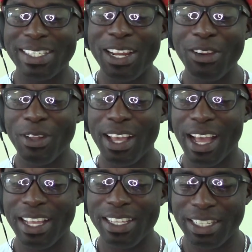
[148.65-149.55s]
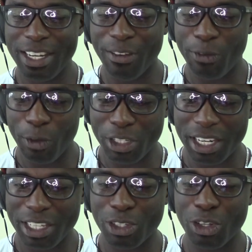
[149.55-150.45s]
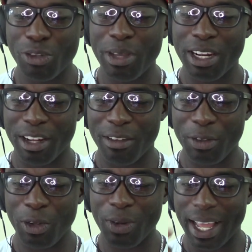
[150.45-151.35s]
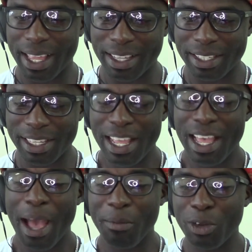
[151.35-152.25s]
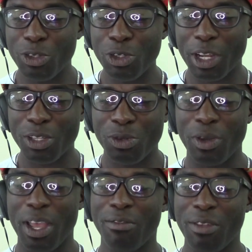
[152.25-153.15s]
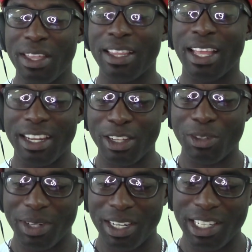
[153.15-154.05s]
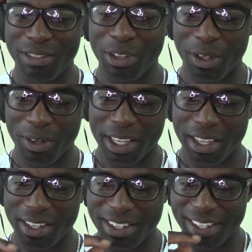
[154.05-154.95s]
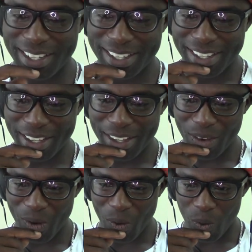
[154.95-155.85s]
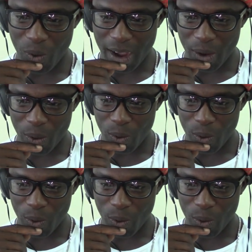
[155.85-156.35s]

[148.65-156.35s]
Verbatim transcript: telling you guys, in the future there's going to be another video like this. I'm going to try to do everything that they're doing in this video again. Wow.